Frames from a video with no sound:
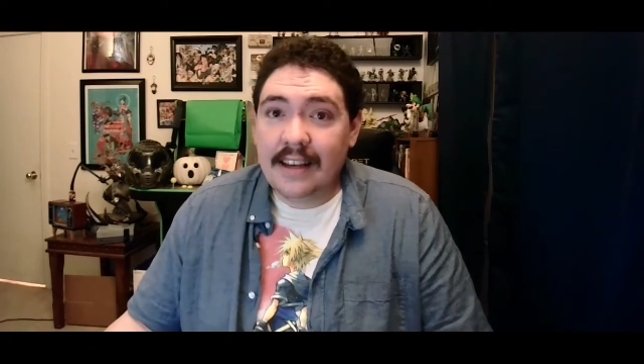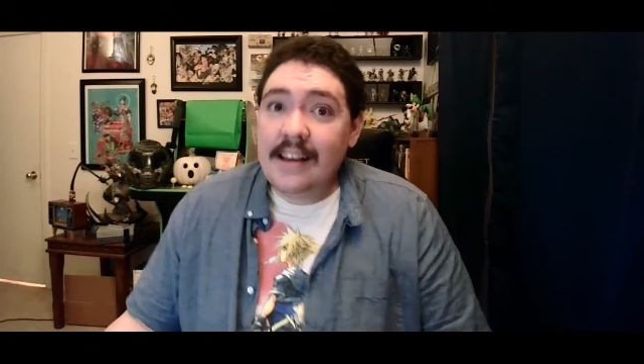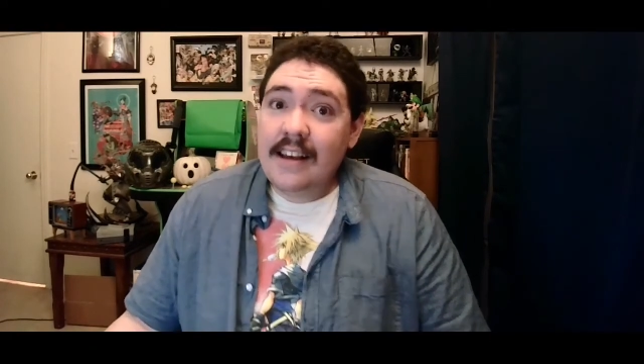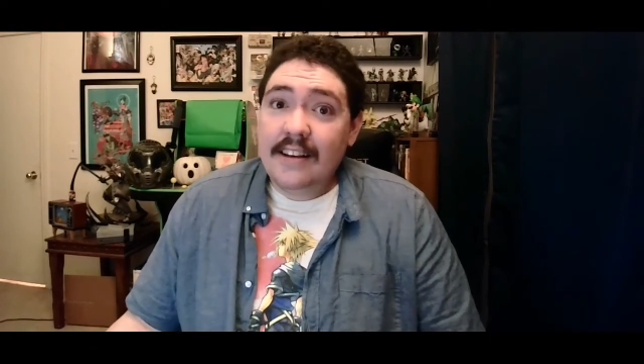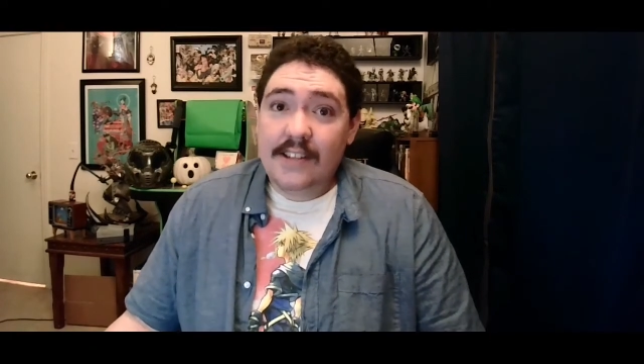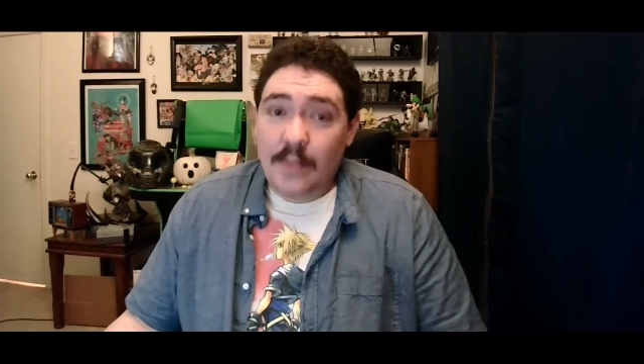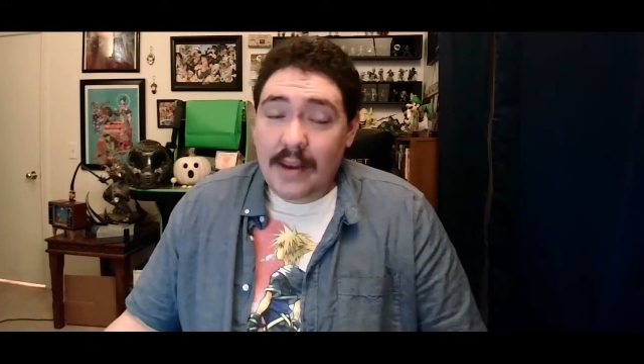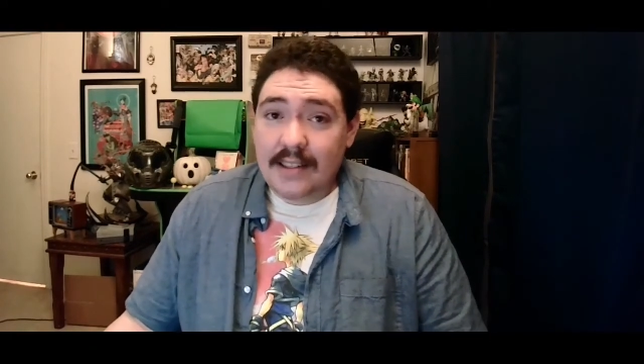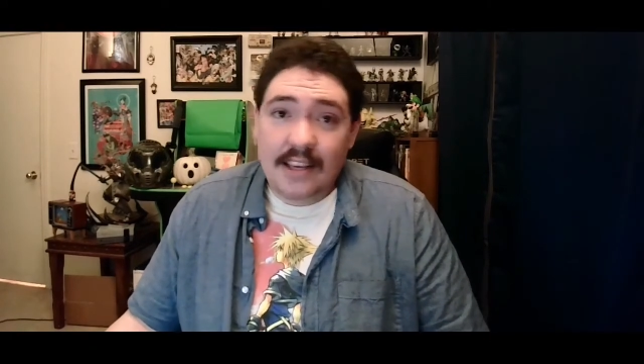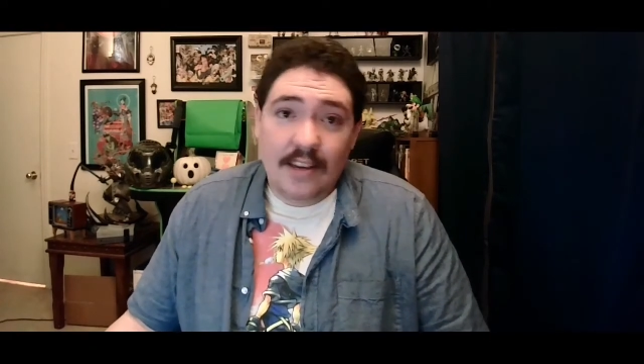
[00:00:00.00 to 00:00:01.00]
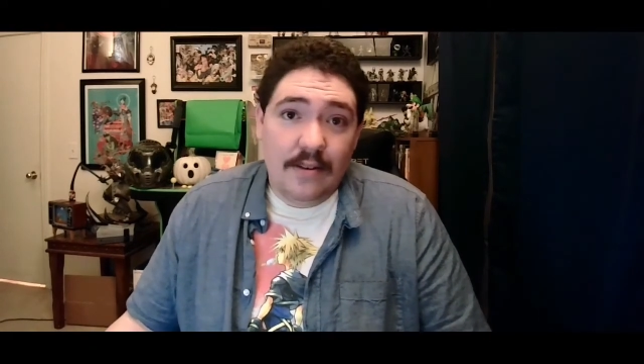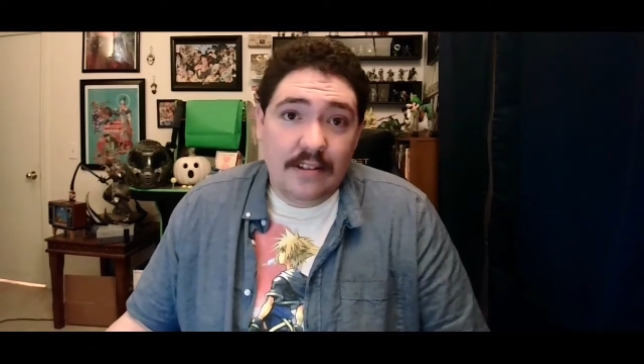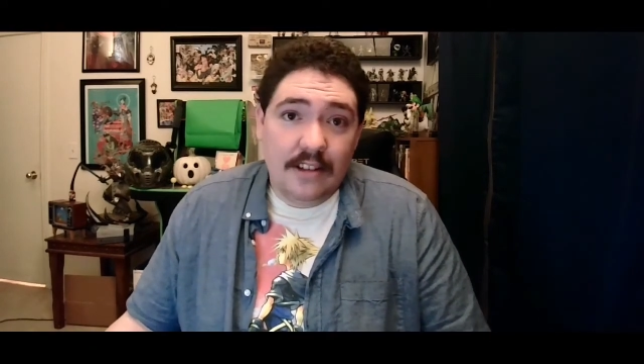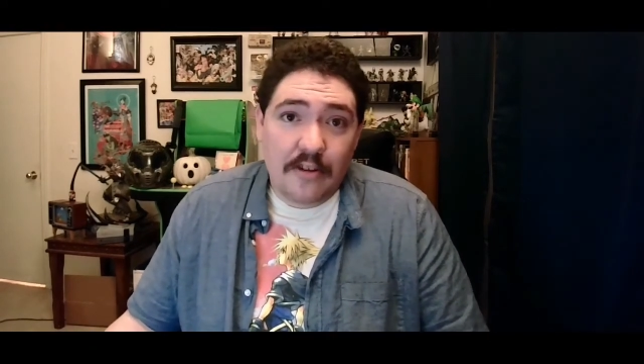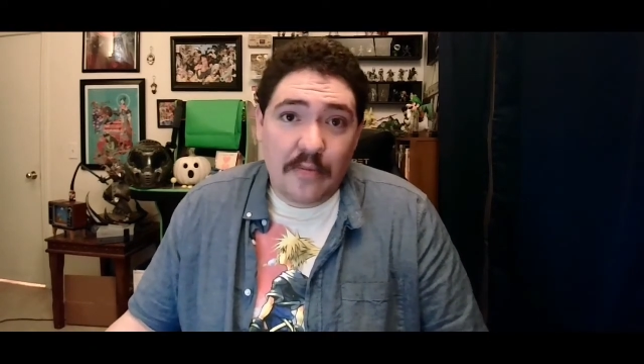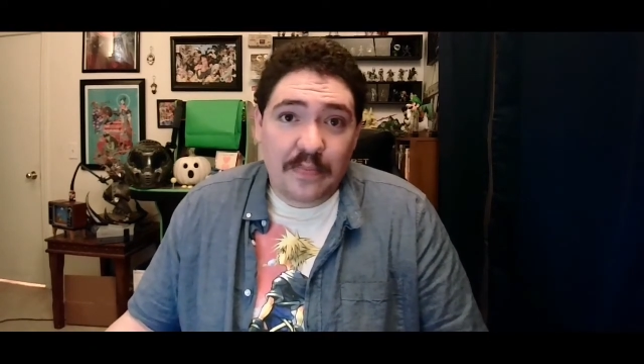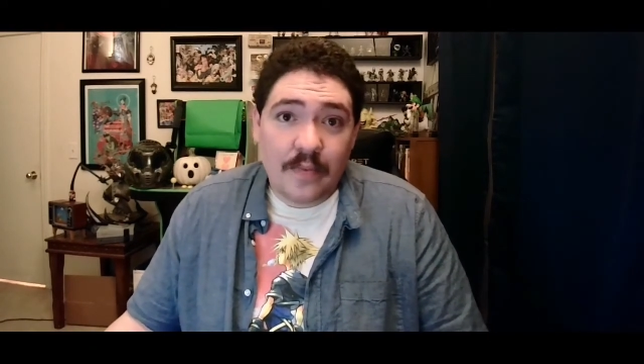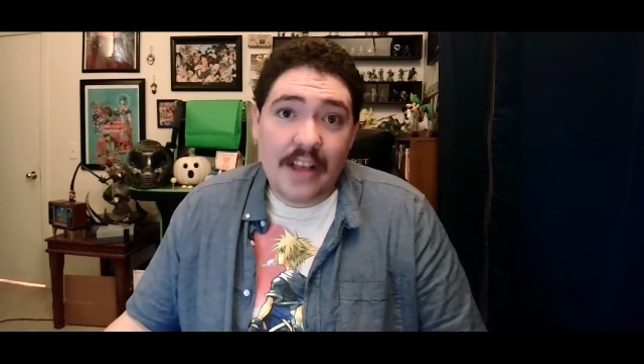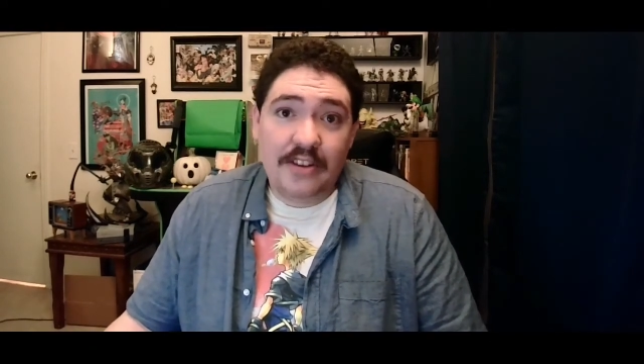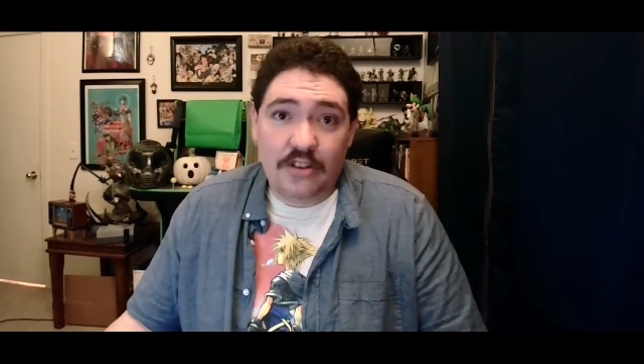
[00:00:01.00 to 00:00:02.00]
So the best thing you can do
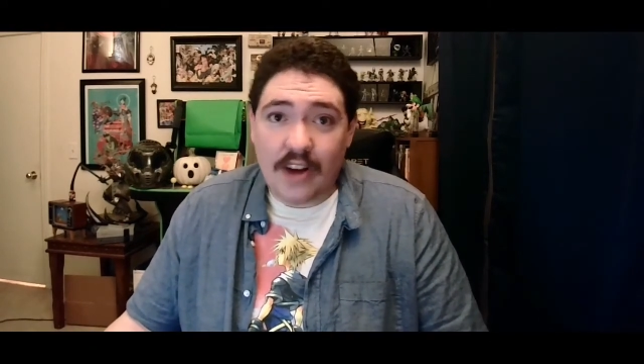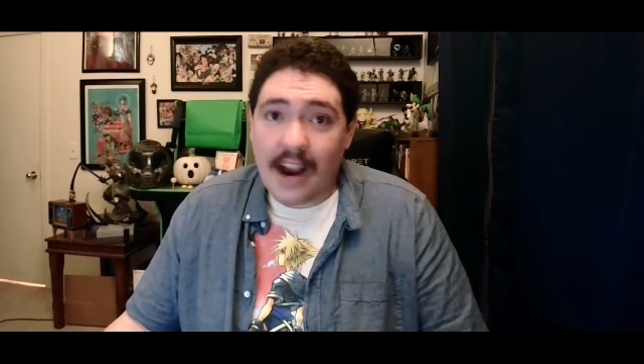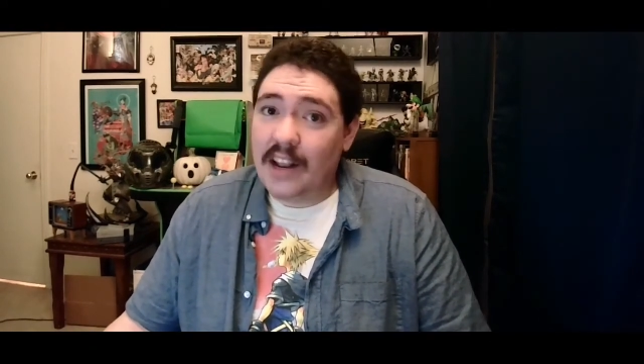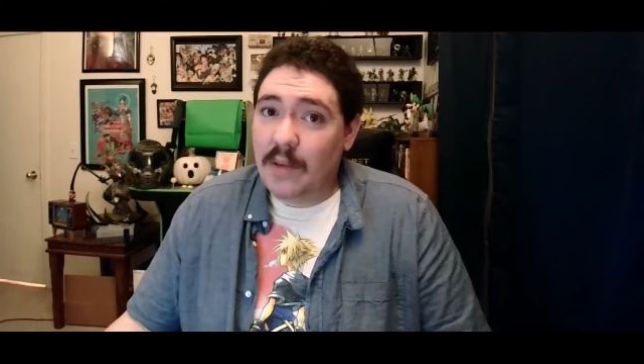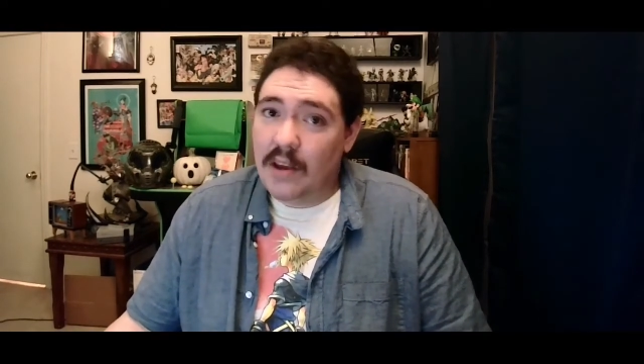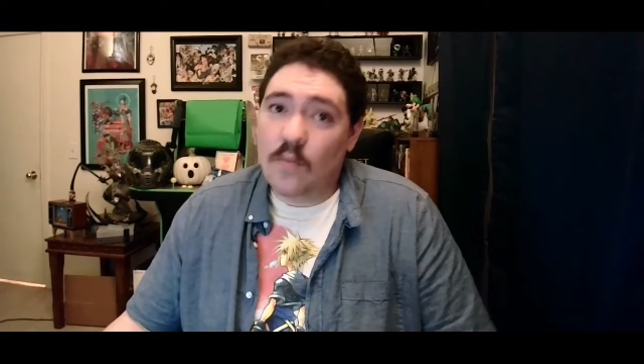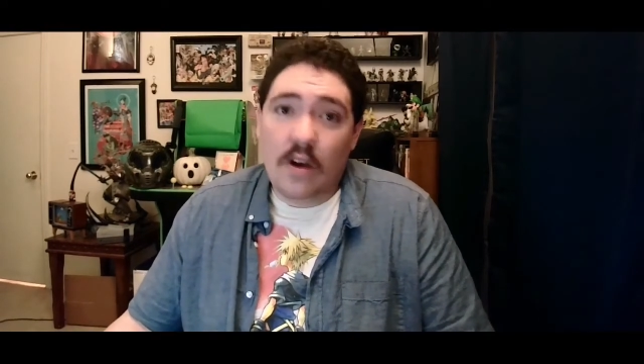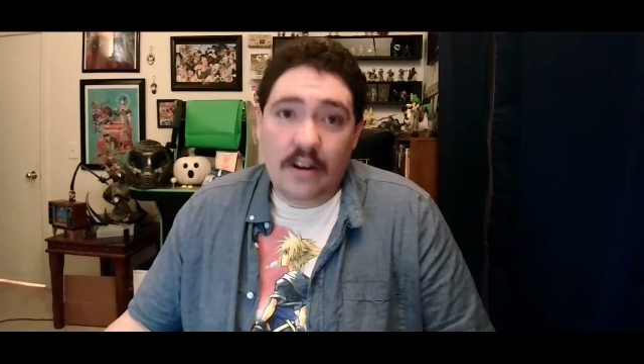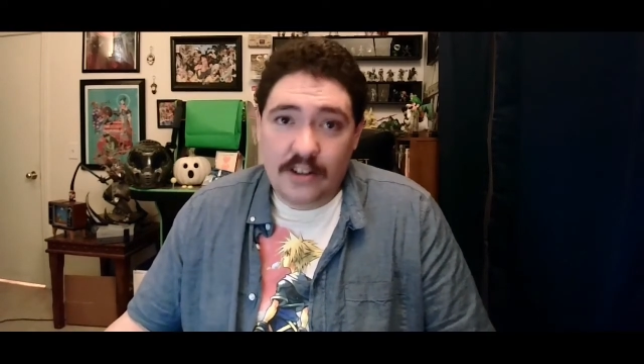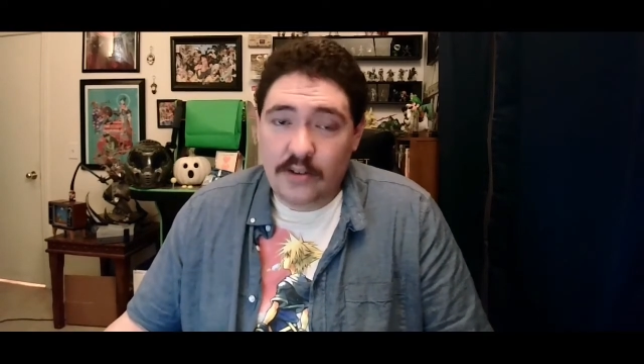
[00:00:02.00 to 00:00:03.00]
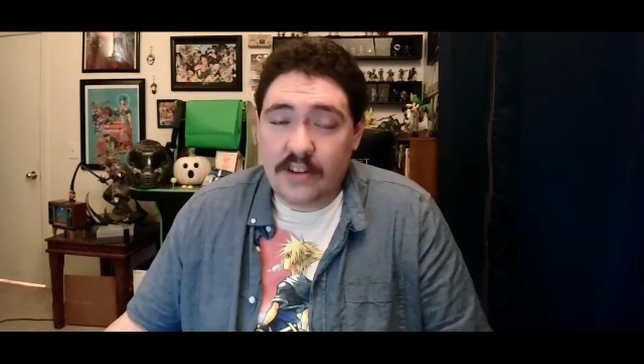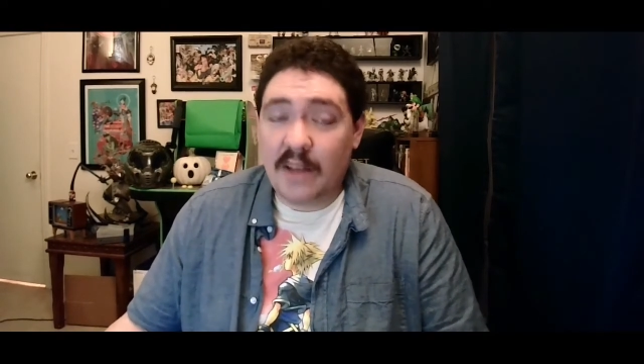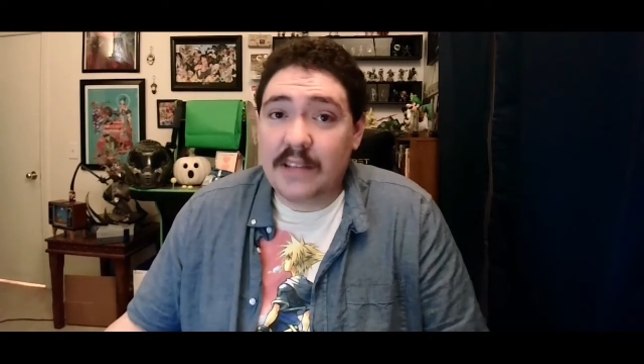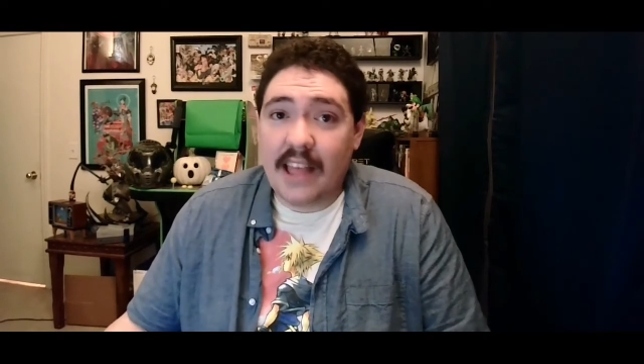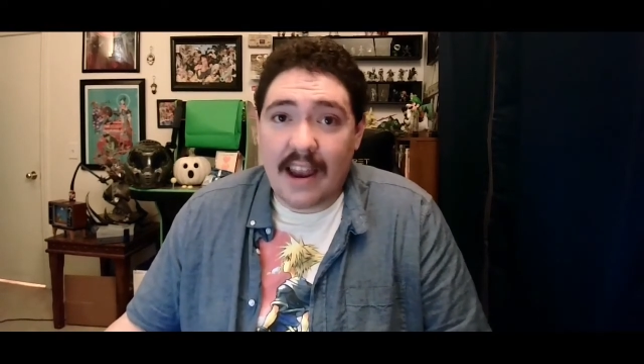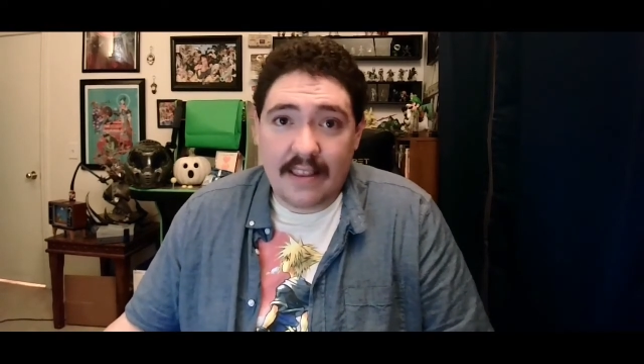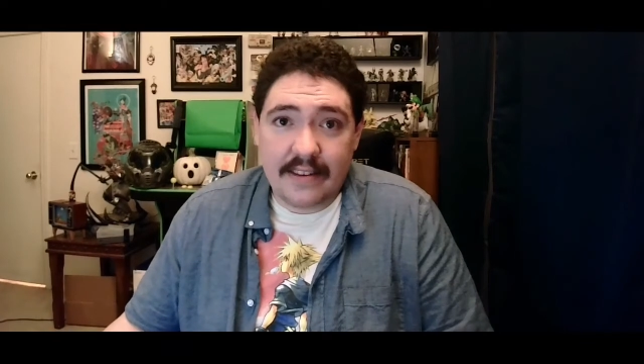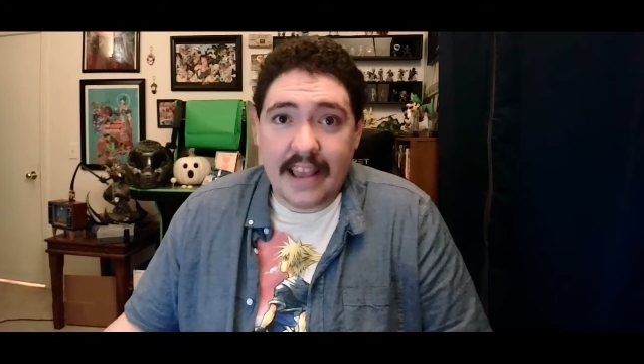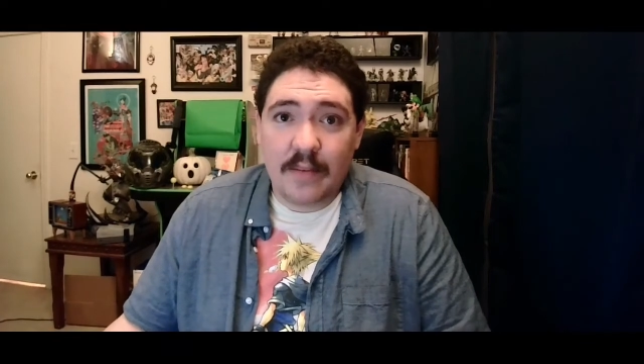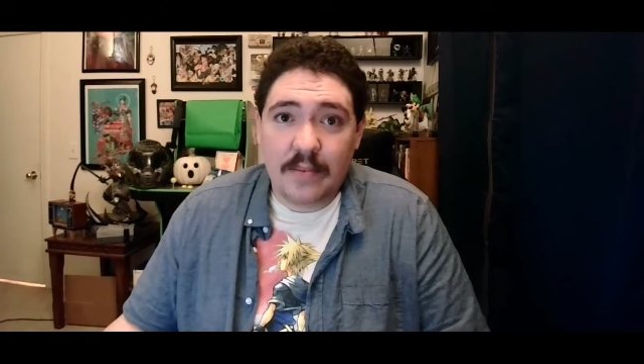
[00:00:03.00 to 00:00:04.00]
is just try to be 1 or 2 steps ahead of the
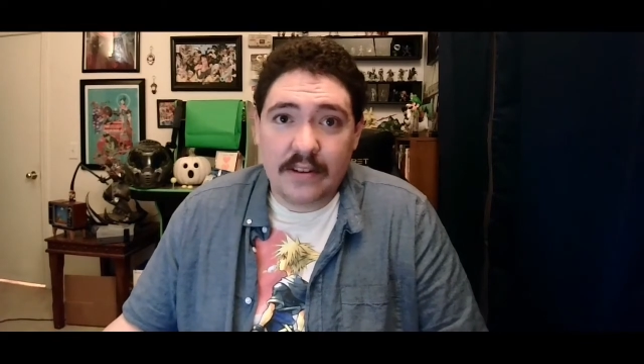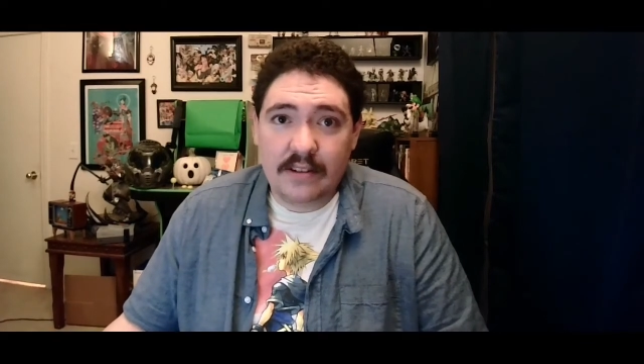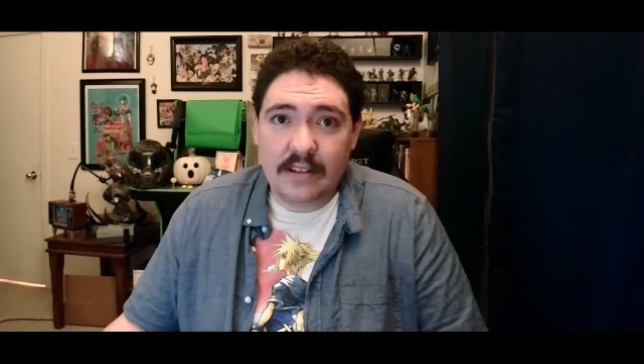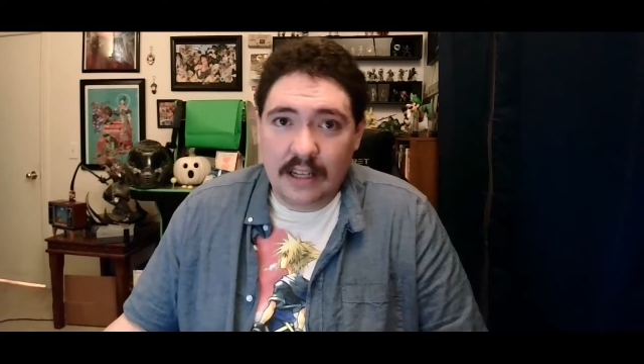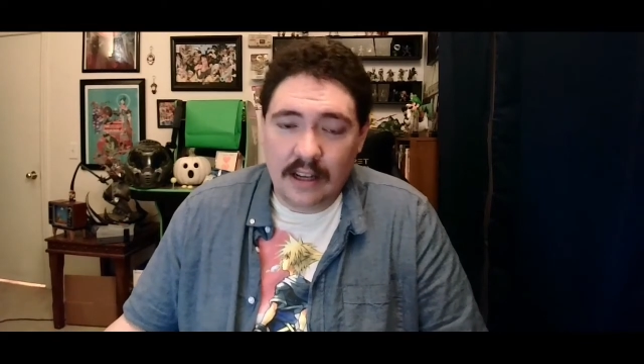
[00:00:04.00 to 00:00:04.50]
scalpers.